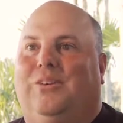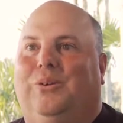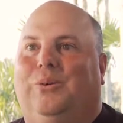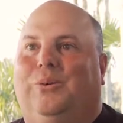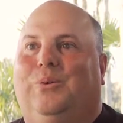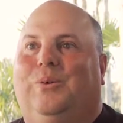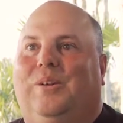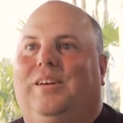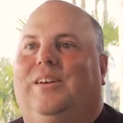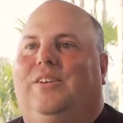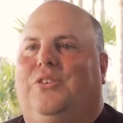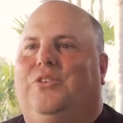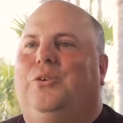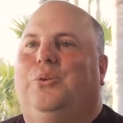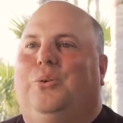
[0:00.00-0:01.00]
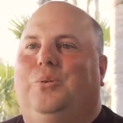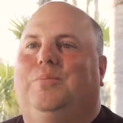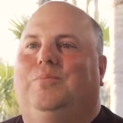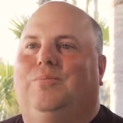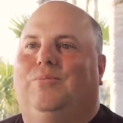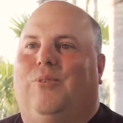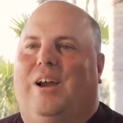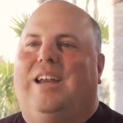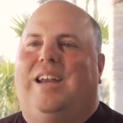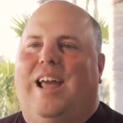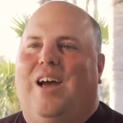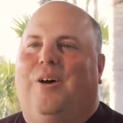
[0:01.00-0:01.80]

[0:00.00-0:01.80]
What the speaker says: to do right